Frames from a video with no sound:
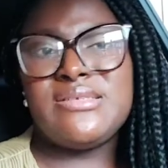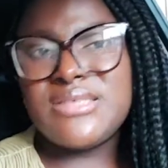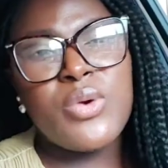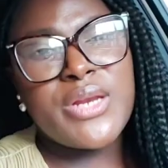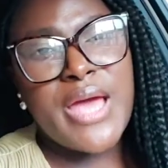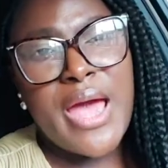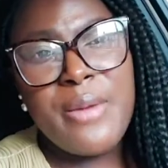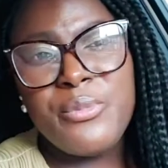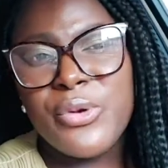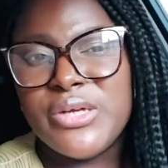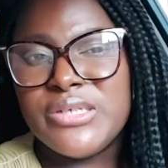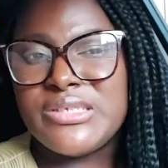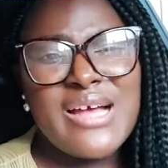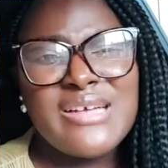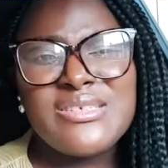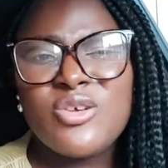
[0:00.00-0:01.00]
with
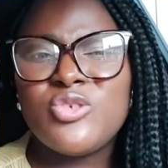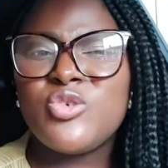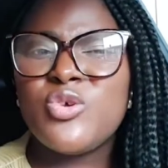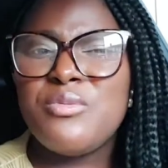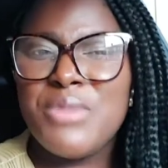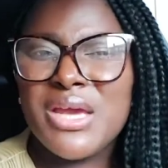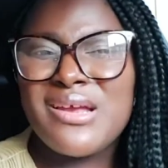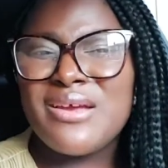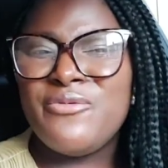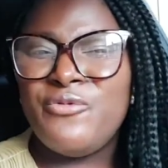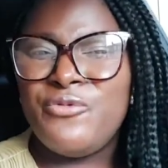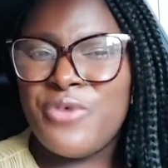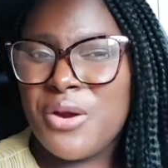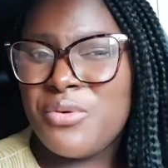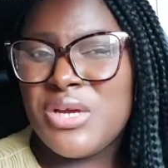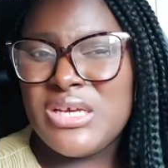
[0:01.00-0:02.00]
Emirates, that's also make it
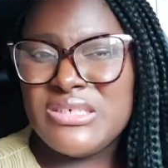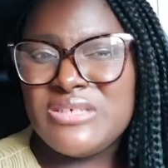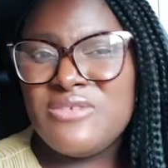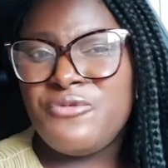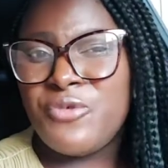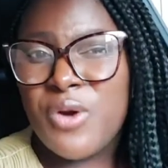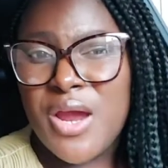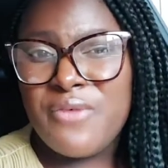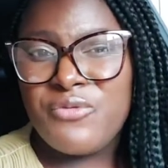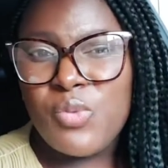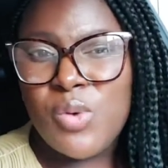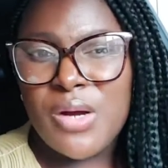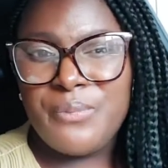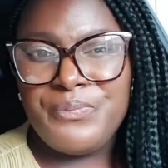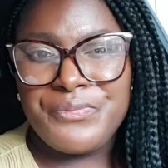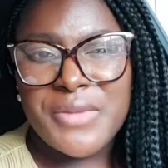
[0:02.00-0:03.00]
very easy for
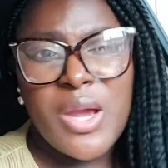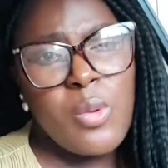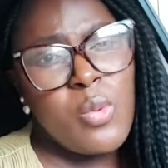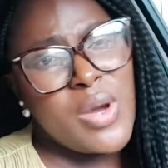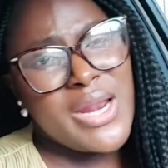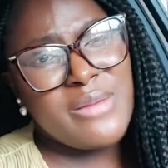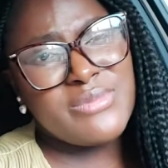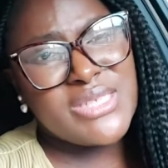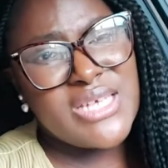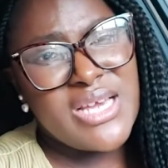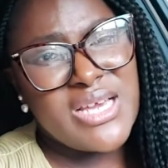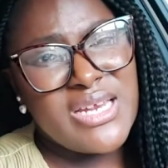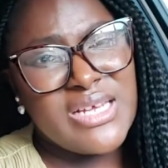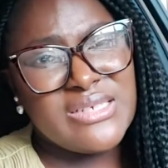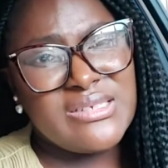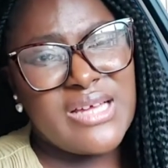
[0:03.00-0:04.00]
everyone. And what I'm
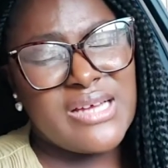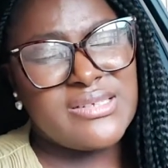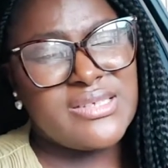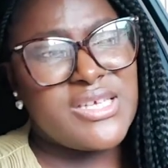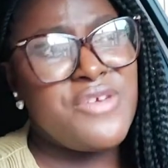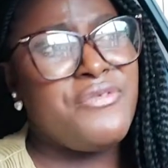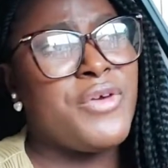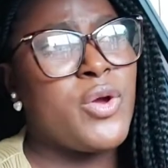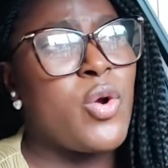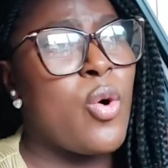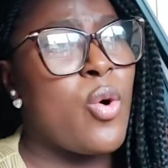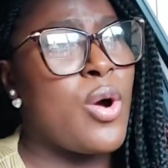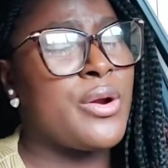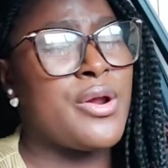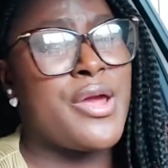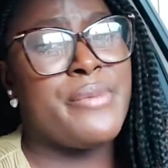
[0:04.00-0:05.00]
saying is that if you
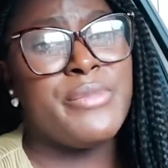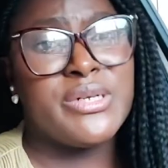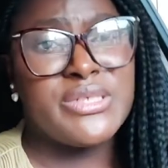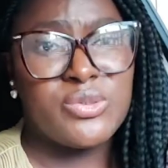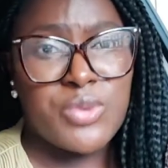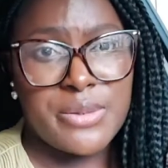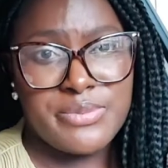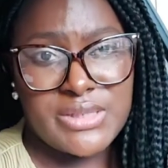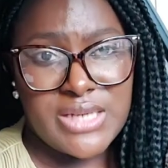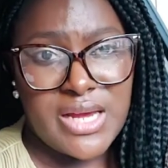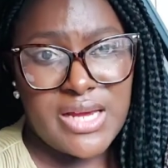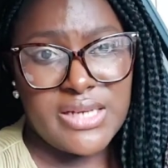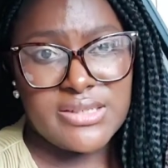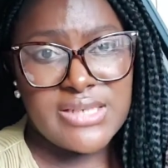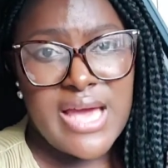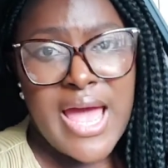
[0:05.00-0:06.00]
go on Emirates
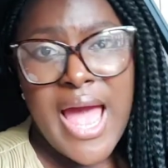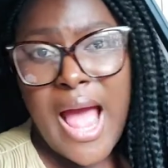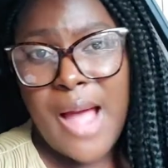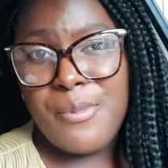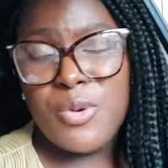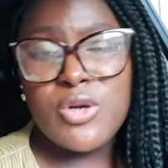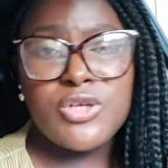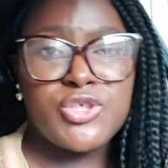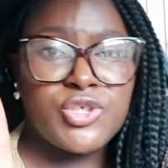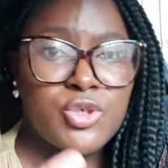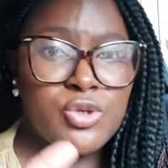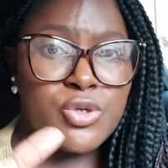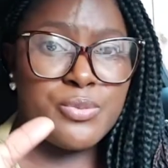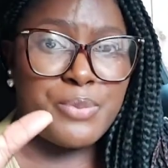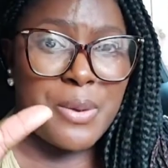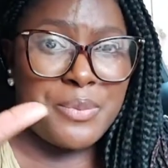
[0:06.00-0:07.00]
website, I'm going to show
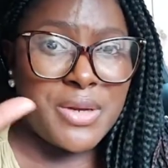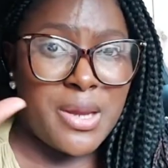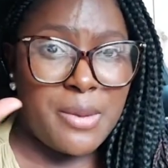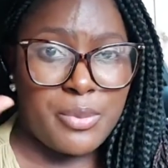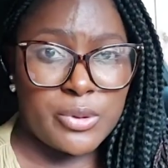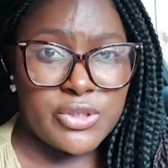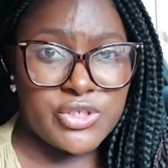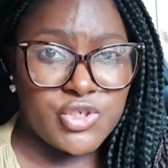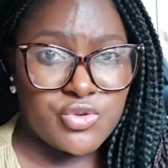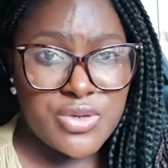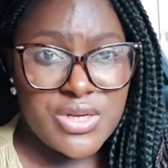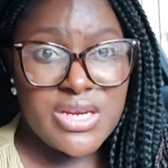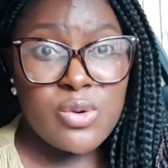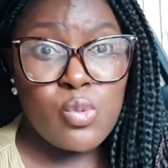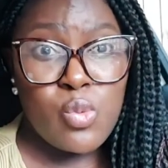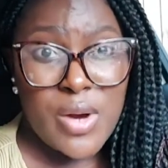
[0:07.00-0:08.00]
you, pop it up on the
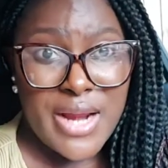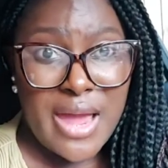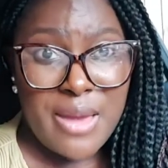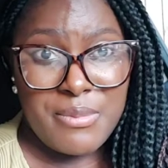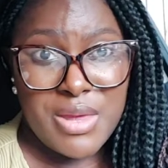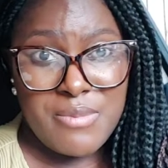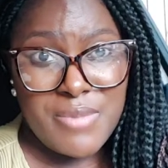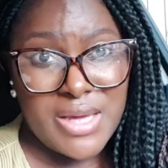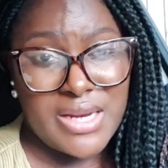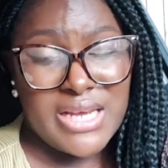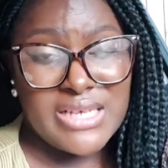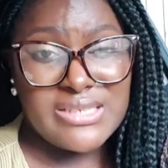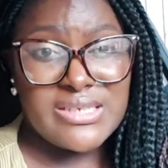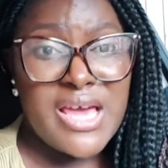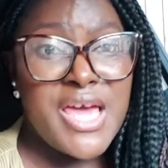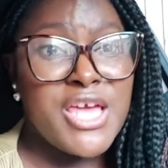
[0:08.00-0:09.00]
screen, what I mean by
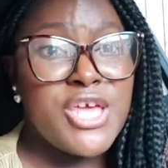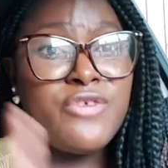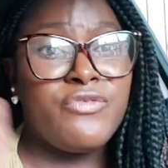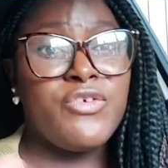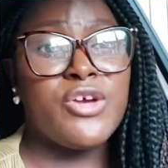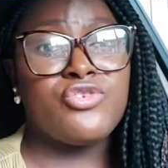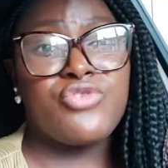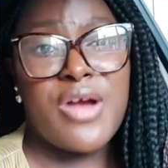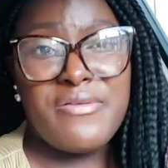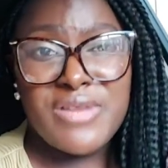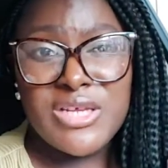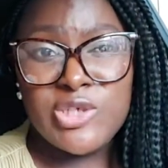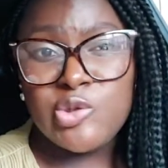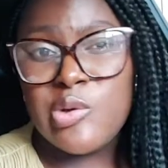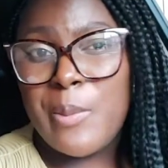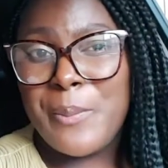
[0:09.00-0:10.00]
that. If you're
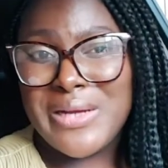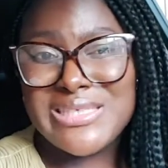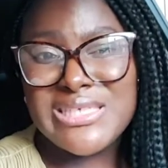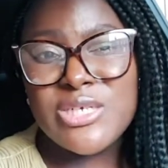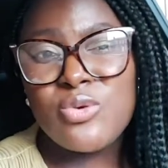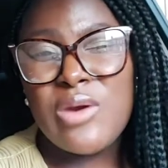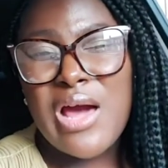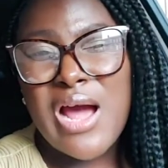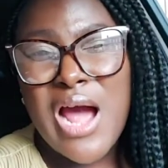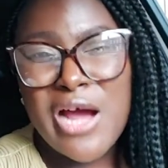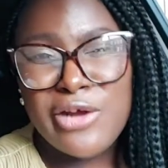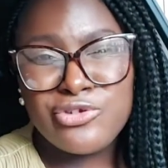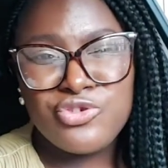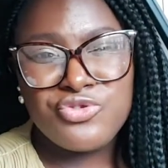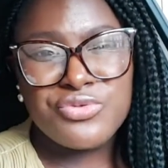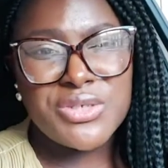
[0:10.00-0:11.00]
traveling to a particular
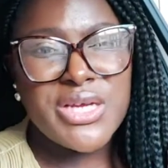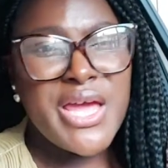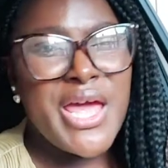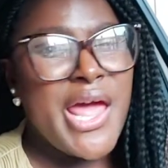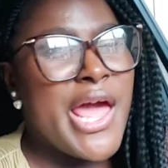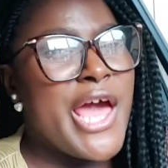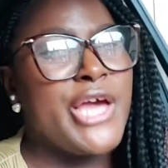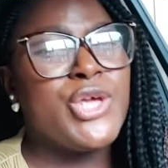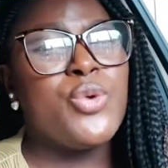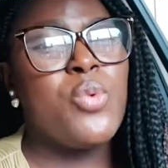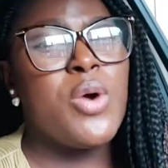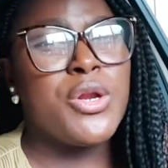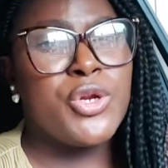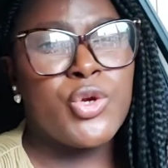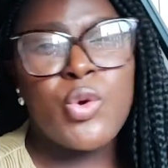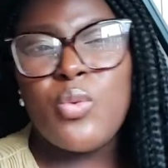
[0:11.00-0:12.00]
country and you
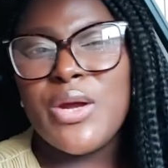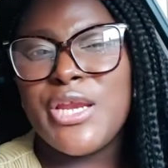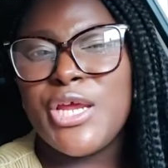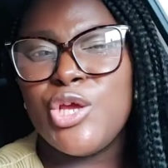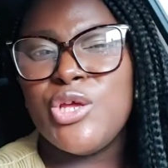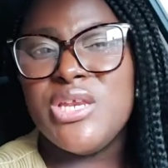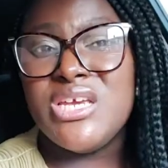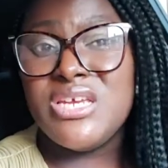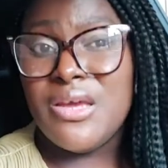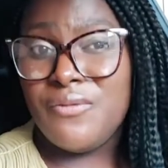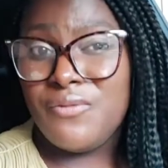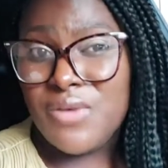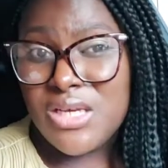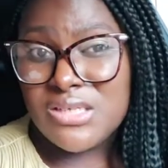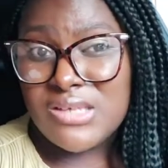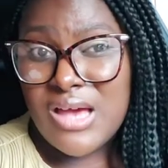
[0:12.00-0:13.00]
want to know whether you need a
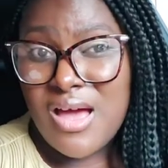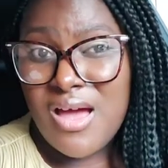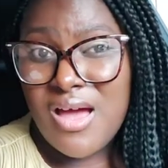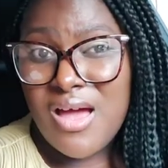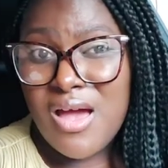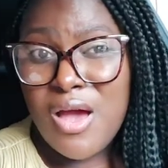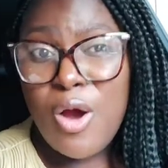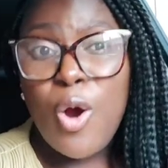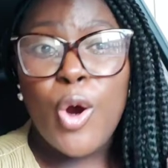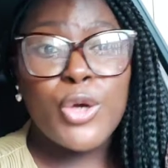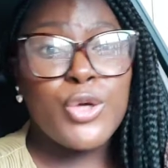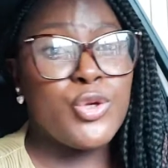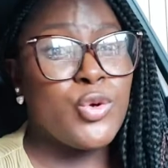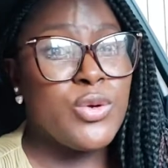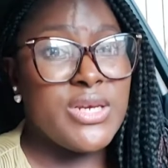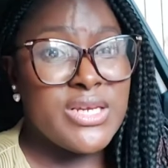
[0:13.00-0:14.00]
visa or
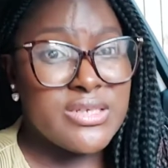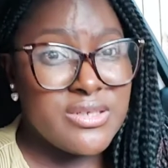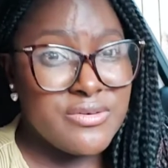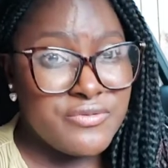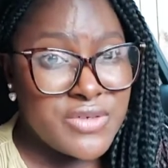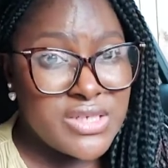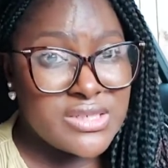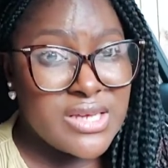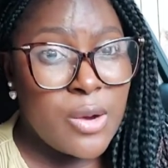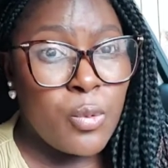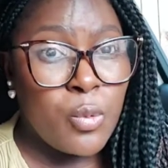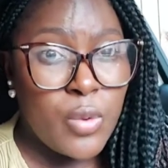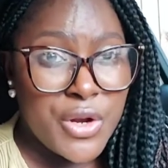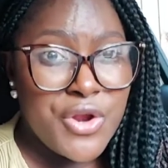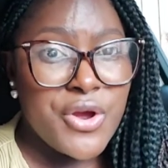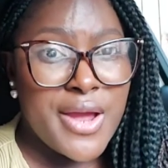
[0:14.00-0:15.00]
you don't need a visa
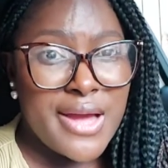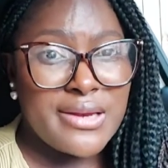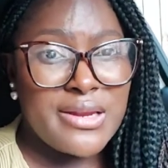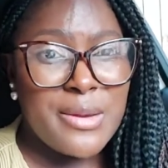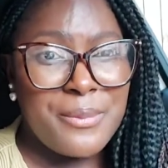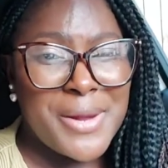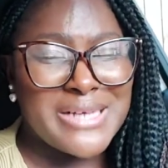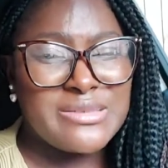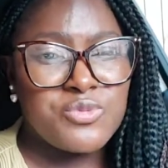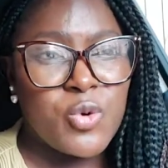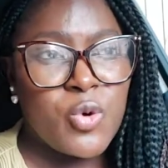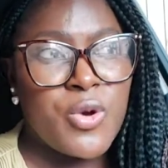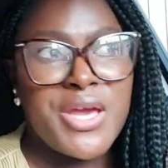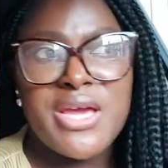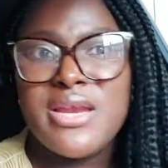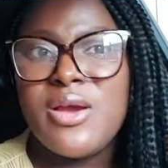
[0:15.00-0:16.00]
with your Ghanaian
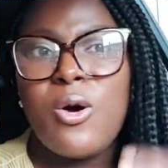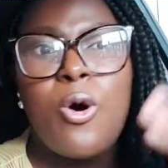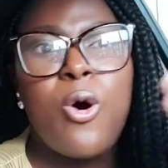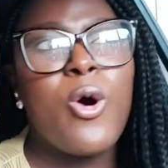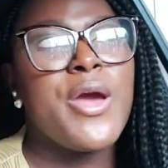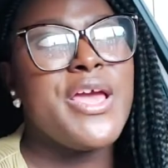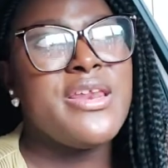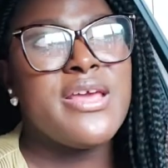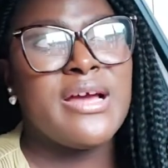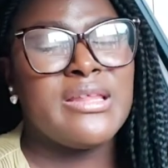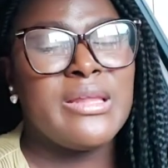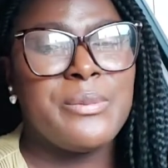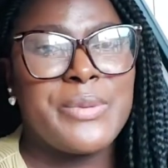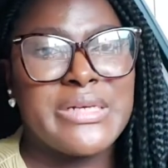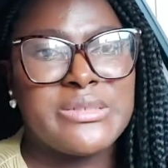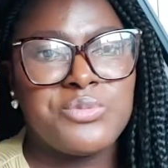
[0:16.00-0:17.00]
passport, any
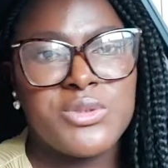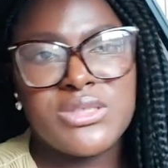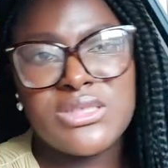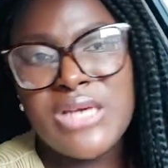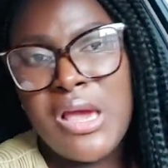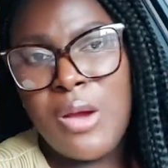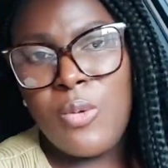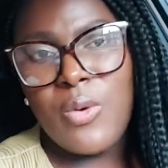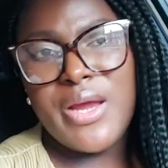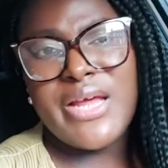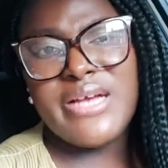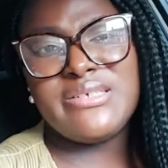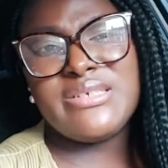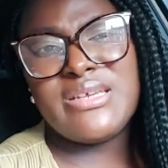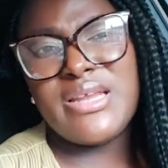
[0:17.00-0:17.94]
other passport, whether it's a